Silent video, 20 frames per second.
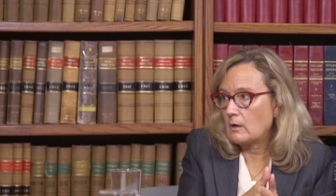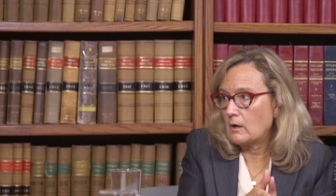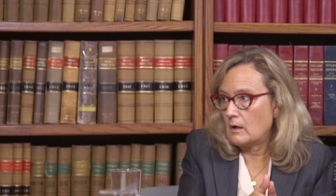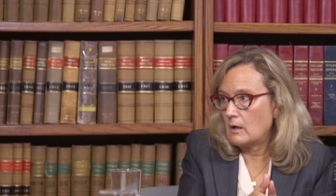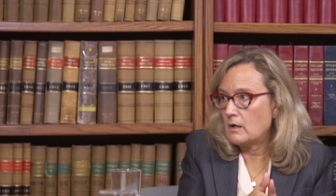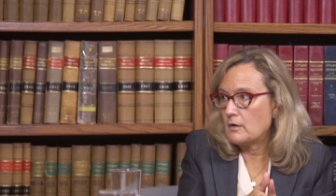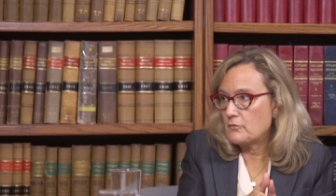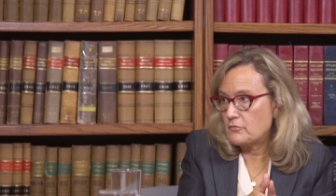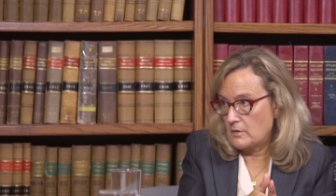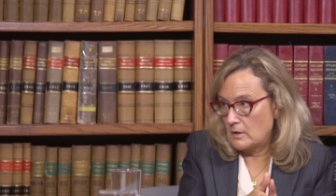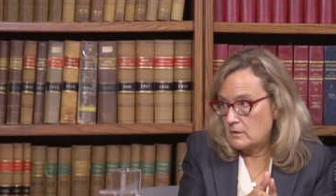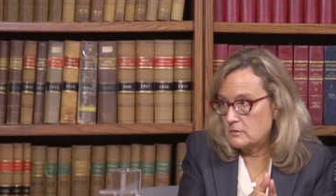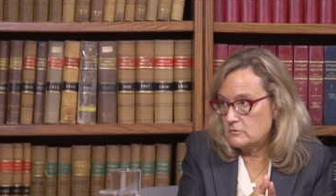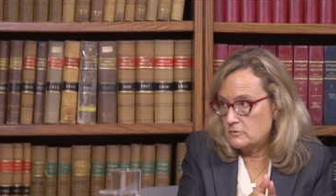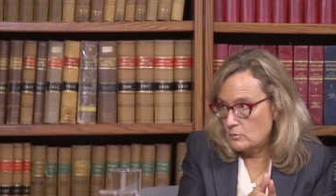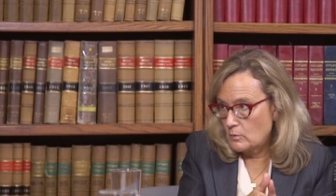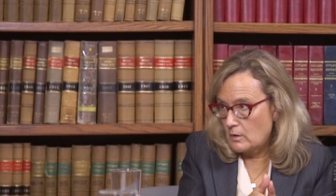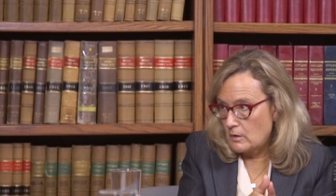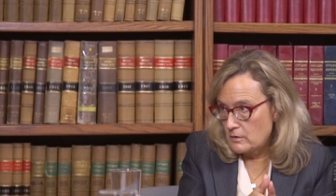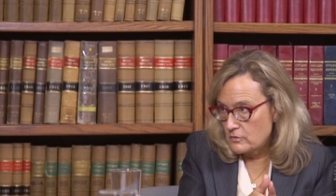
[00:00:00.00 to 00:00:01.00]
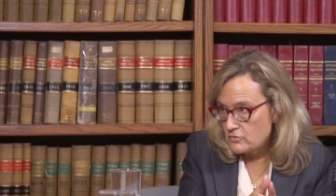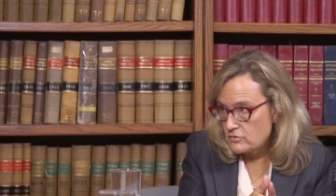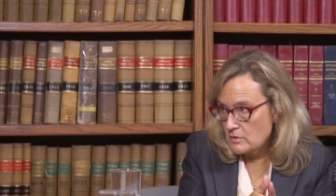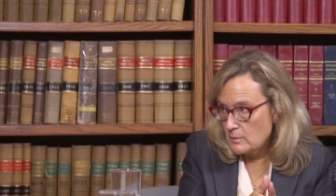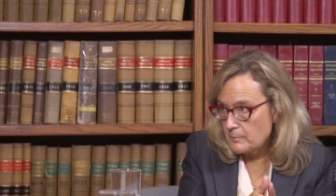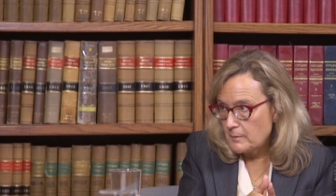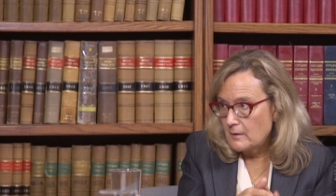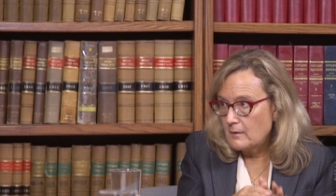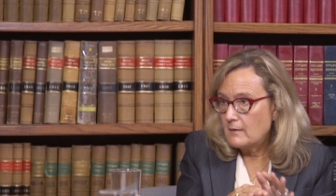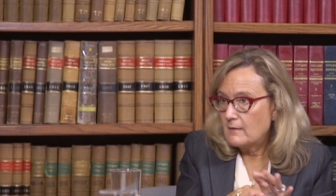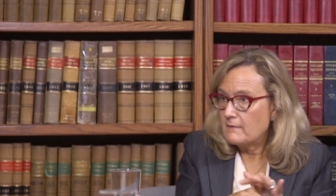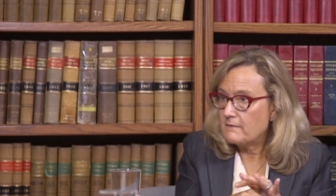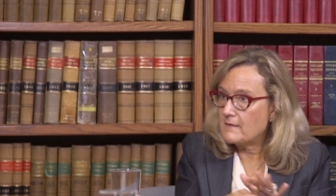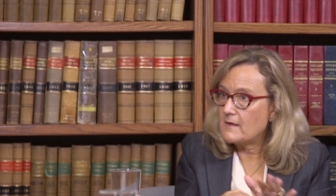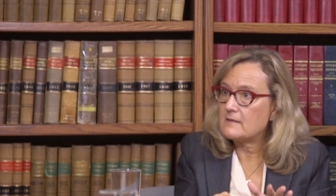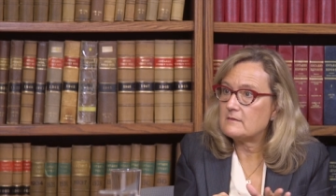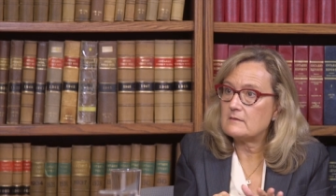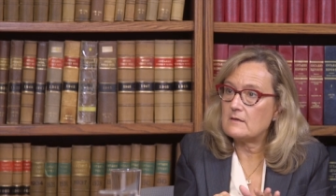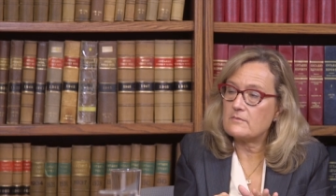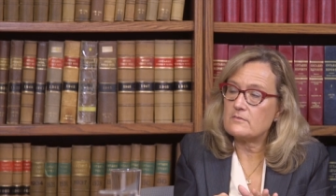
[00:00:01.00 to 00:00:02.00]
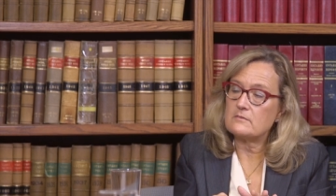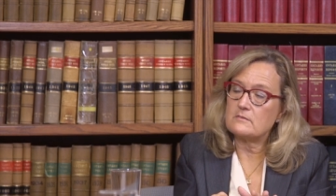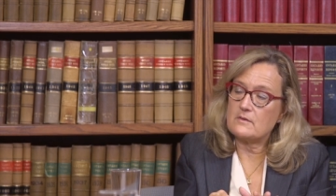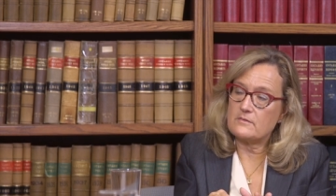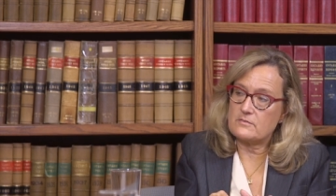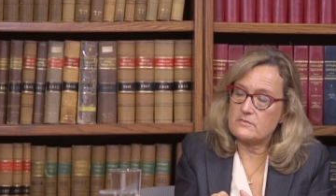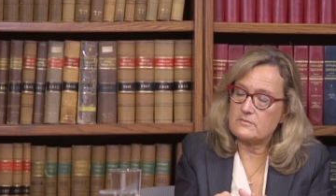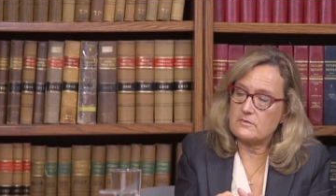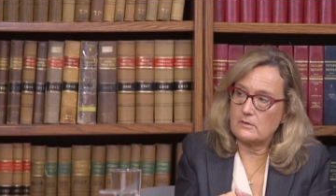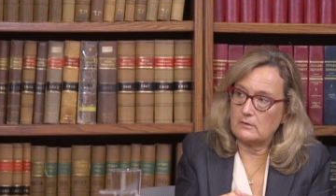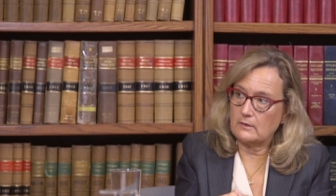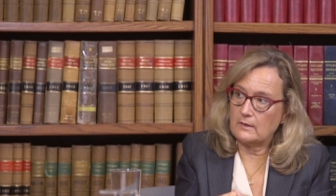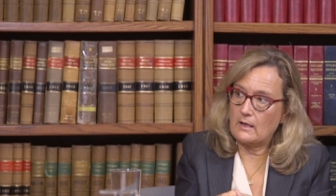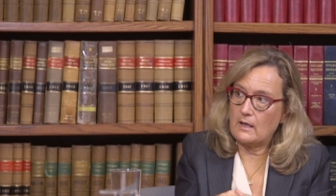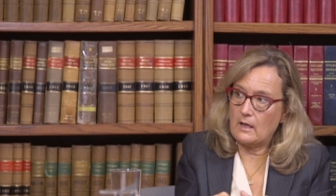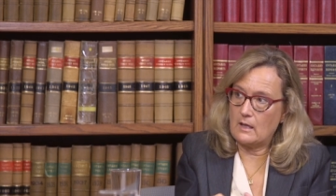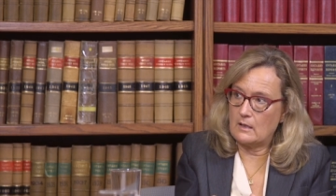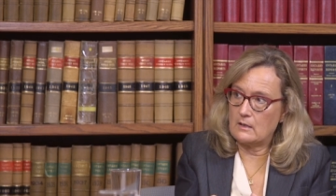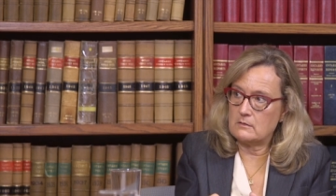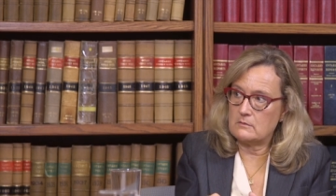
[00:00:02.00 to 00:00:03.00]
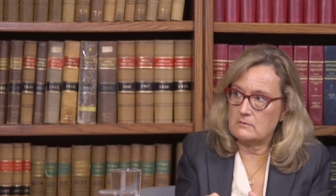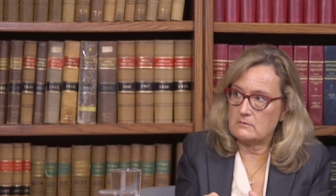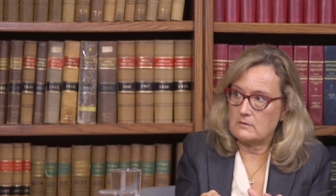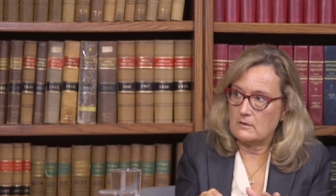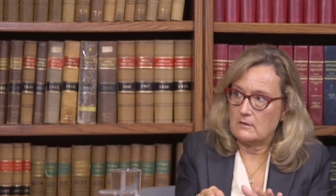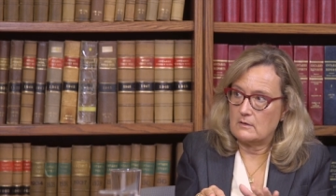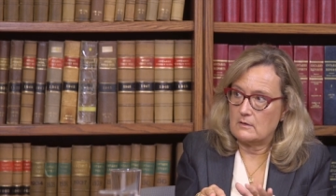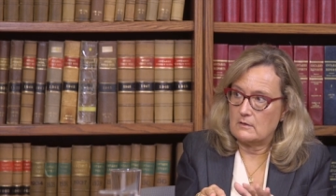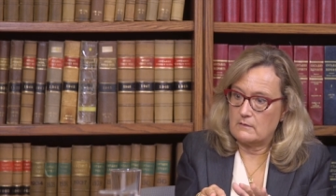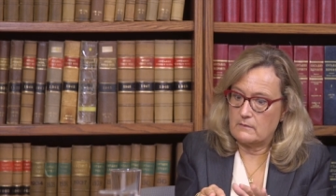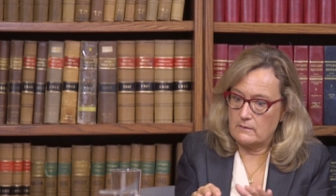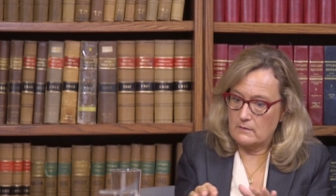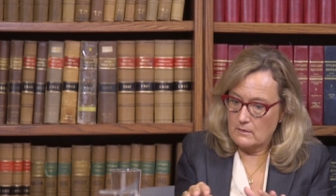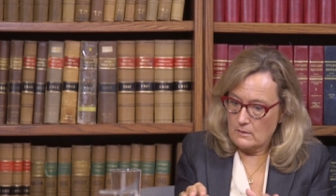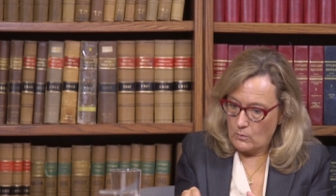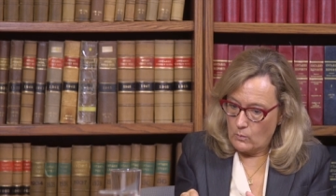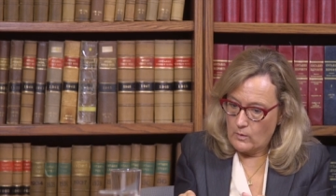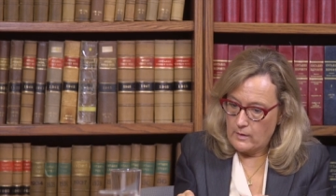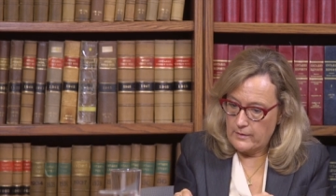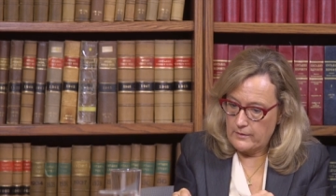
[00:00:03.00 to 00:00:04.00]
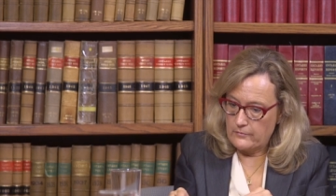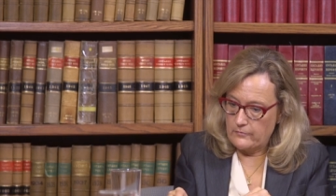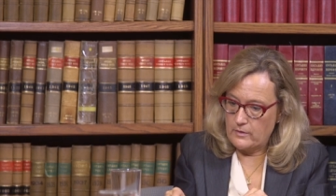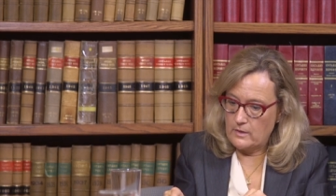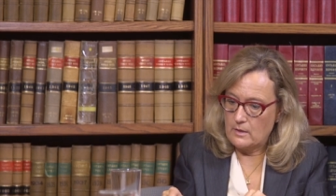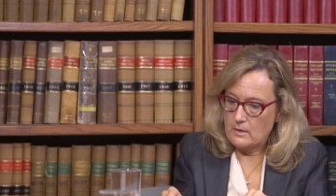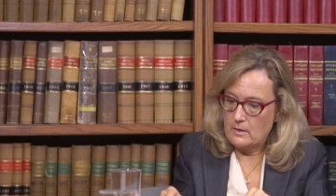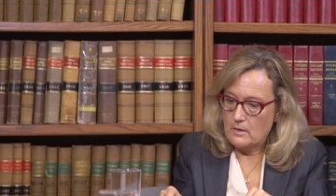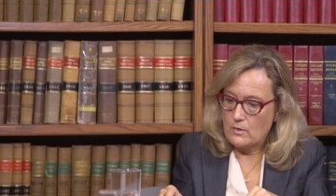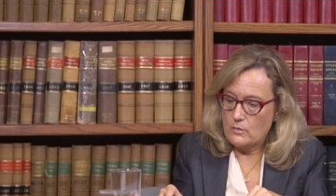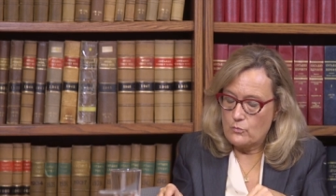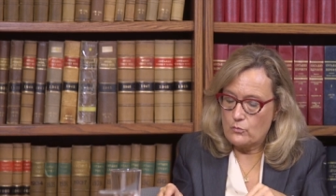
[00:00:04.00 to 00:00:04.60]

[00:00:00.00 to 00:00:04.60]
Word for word: cause undue hardship, that doesn't necessarily end the inquiry.